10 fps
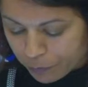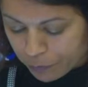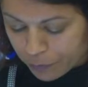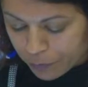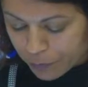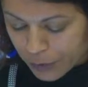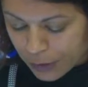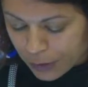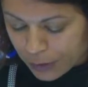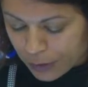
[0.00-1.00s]

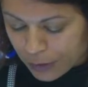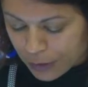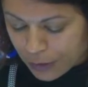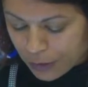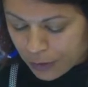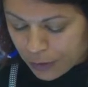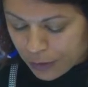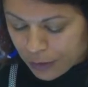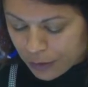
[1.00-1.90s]
(silence)